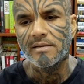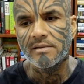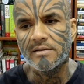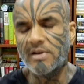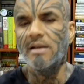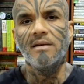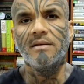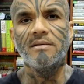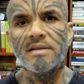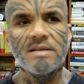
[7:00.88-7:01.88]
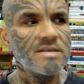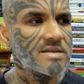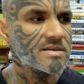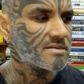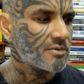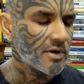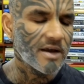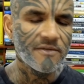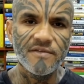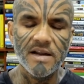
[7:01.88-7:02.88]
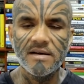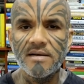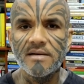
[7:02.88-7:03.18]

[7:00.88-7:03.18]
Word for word: Still, they just want to have fun.